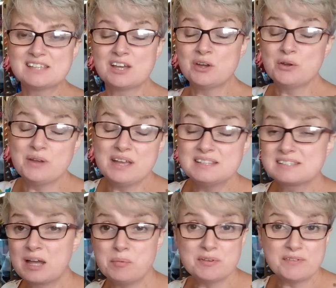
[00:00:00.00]
So
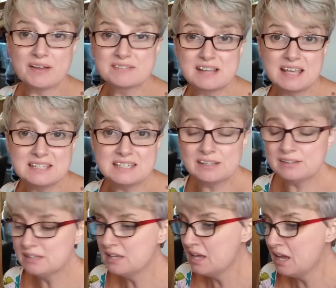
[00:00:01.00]
it's a couple of hours
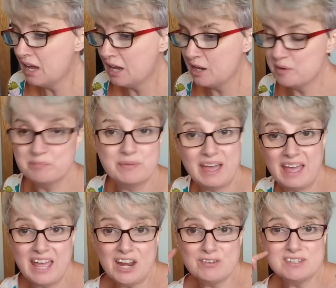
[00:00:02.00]
later.
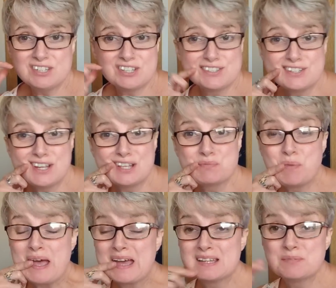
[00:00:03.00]
Hair is just still as
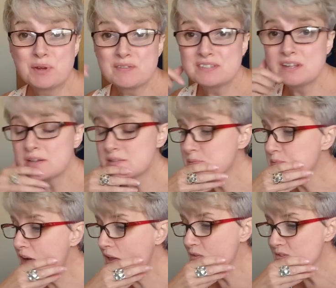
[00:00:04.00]
bad, but I've stuck
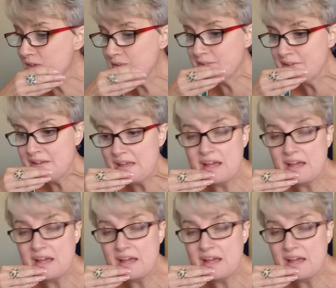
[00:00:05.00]
some clothes on.